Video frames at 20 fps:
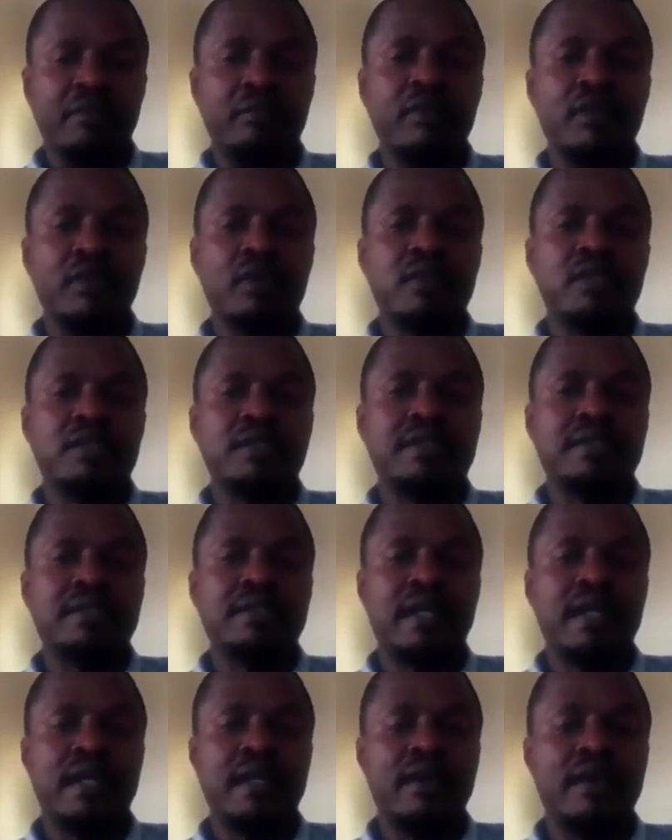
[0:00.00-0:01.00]
because
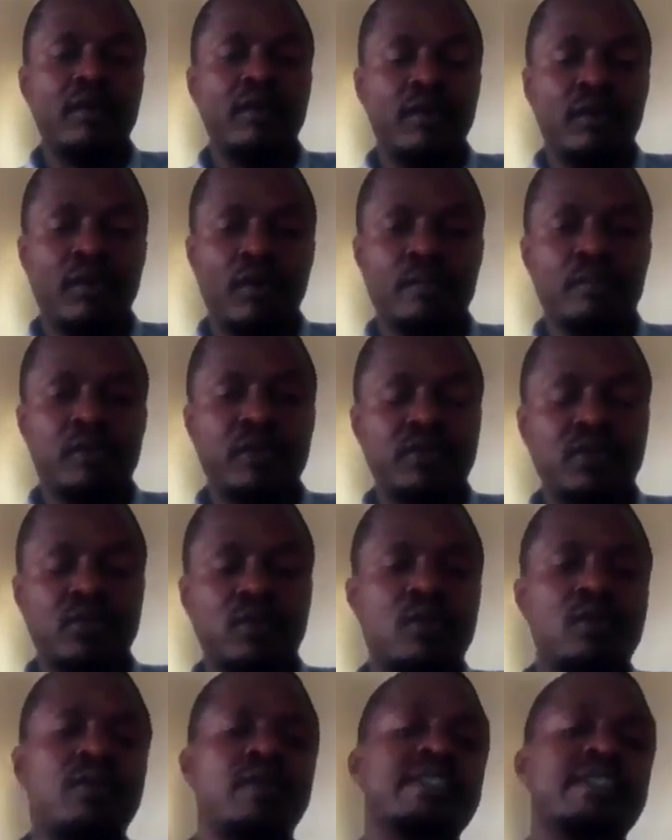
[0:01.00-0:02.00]
almost
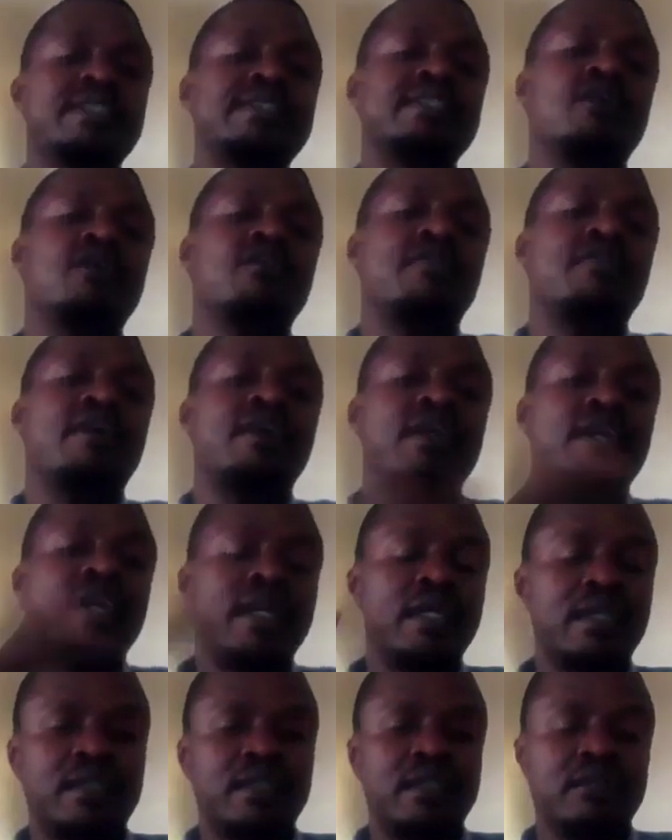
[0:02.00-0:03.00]
always the
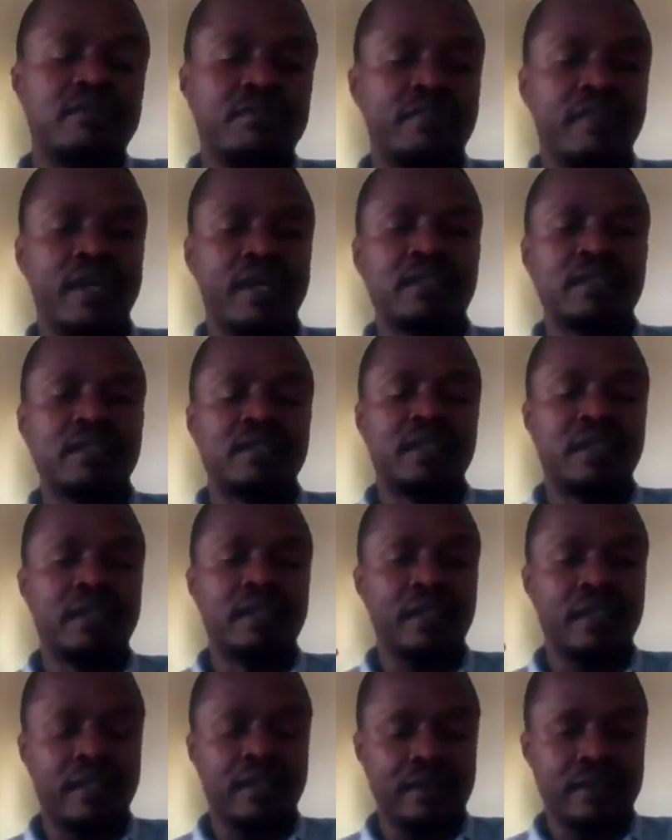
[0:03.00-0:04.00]
overriding factor
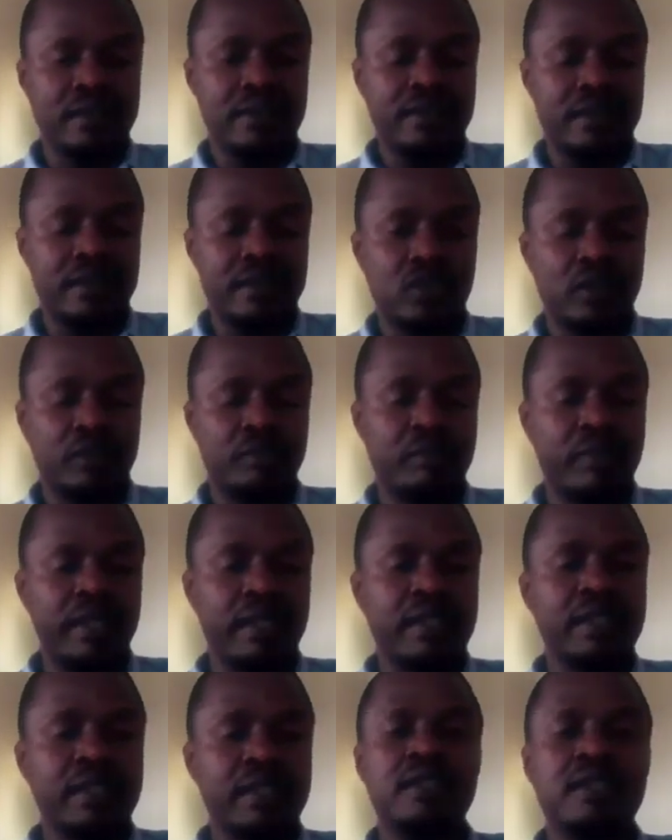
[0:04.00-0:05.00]
in decision
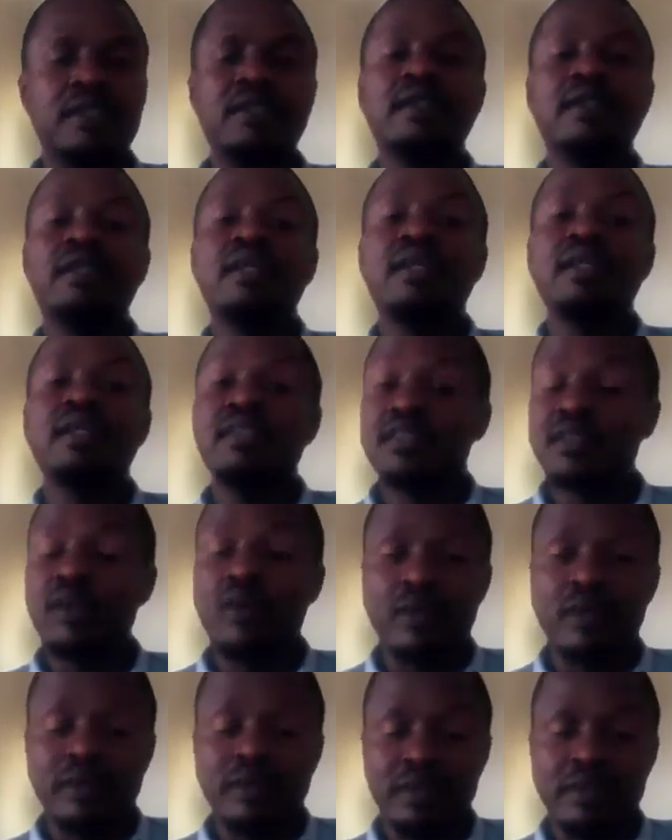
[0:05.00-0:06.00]
making is
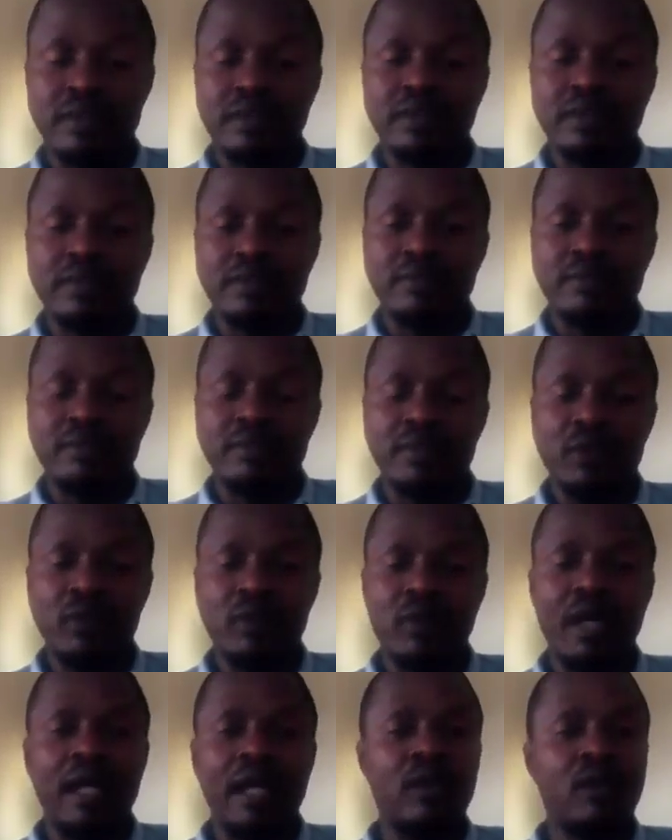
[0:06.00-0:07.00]
cost.
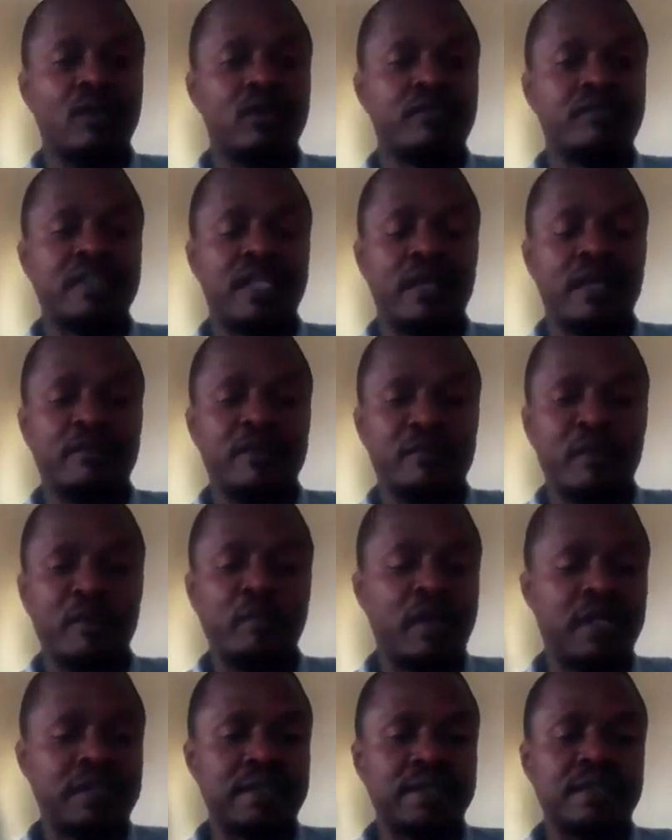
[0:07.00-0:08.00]
A lot of times
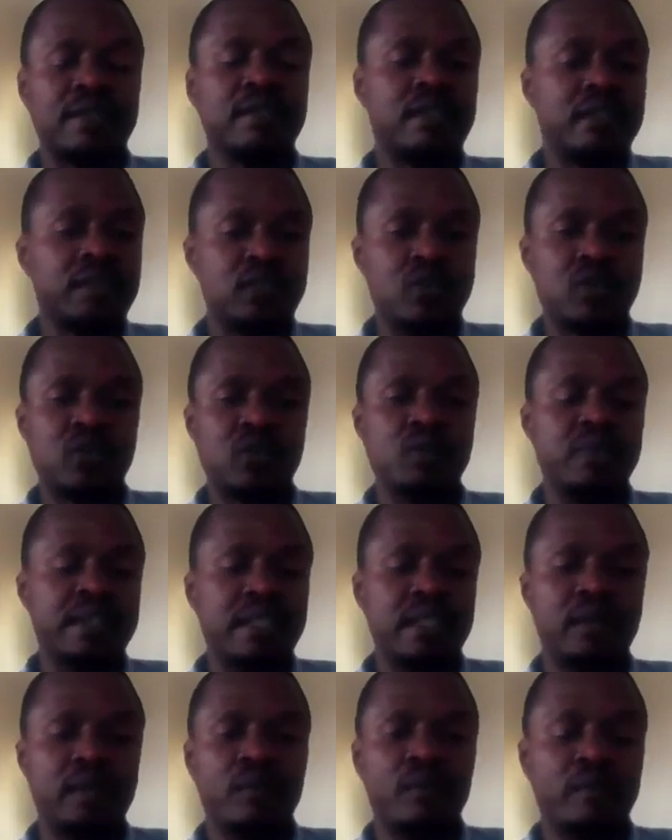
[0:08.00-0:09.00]
people are still
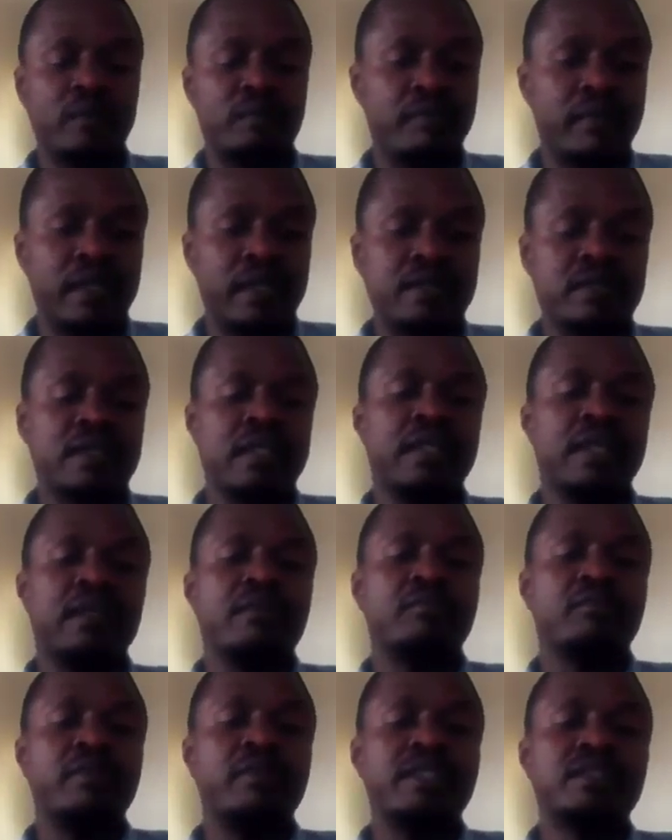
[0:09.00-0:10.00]
choosing equipment
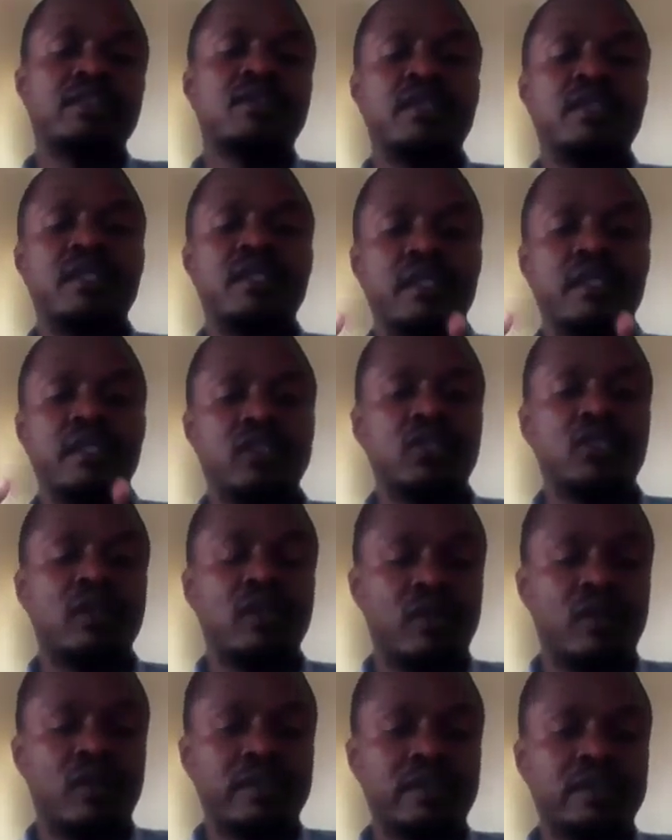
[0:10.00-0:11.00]
based on the initial
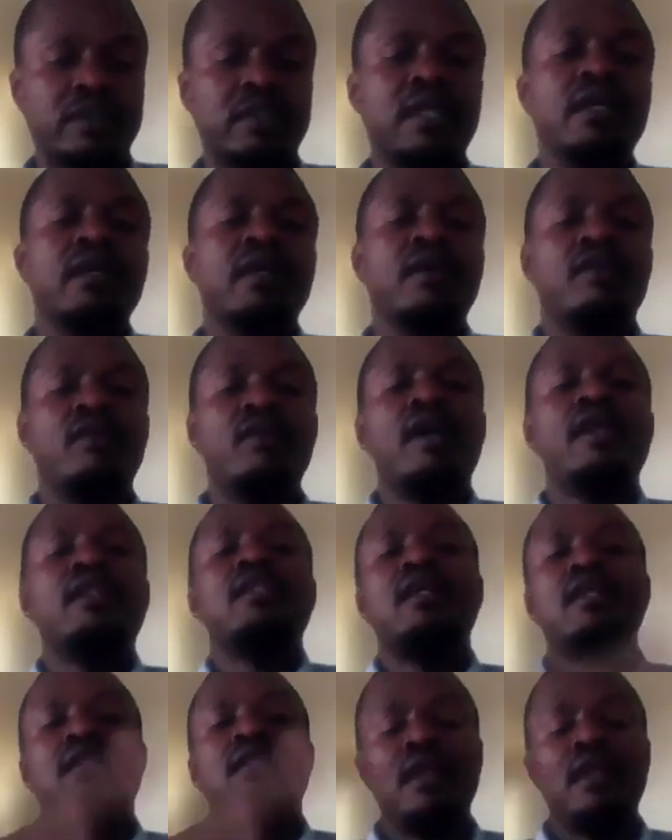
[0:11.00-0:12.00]
cost
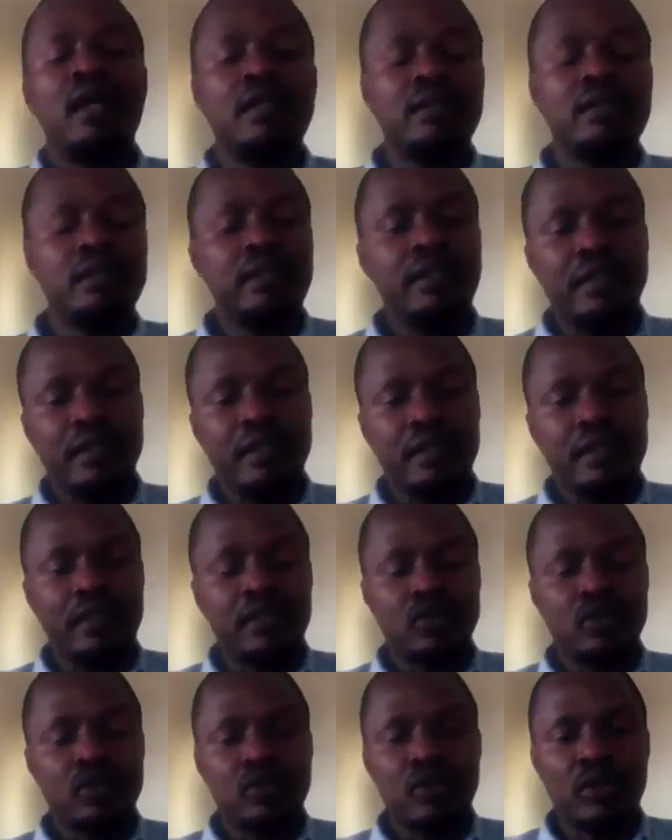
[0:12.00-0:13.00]
rather than the
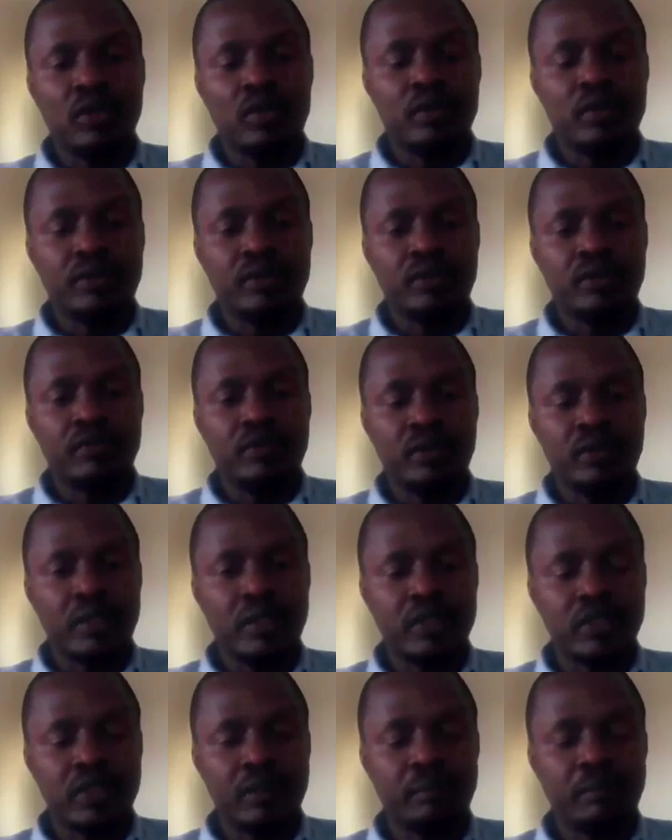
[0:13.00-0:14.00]
total cost of
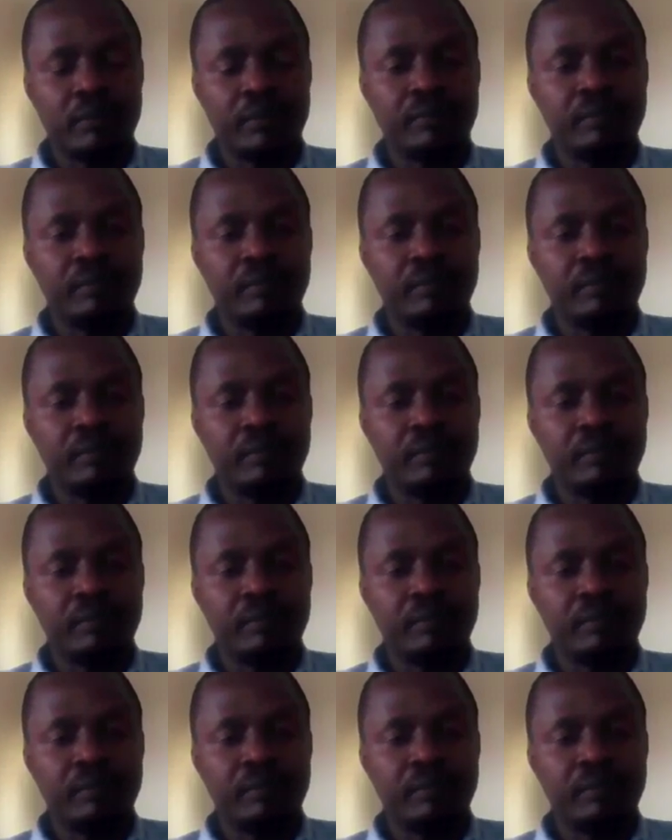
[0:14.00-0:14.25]
ownership.